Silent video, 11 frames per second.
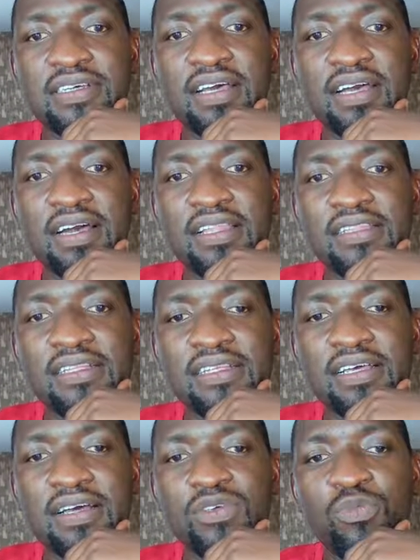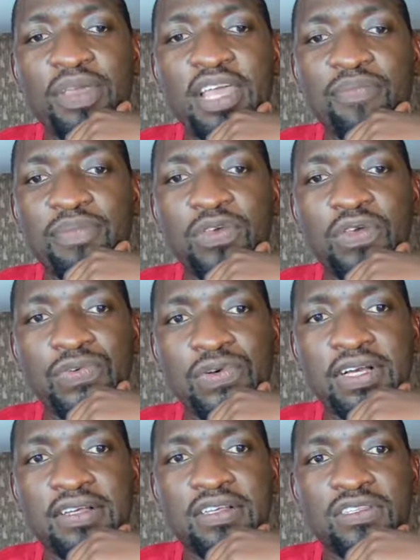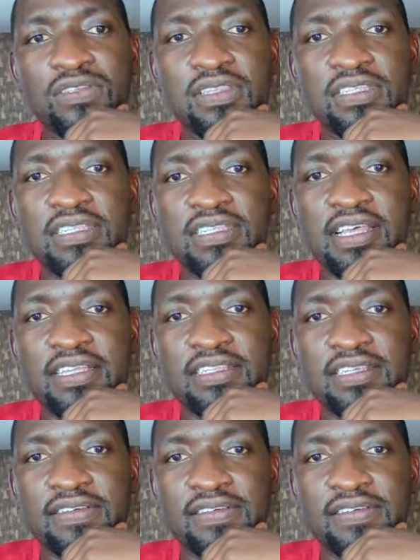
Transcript: and you pick, I pick a rook. So this is the answer.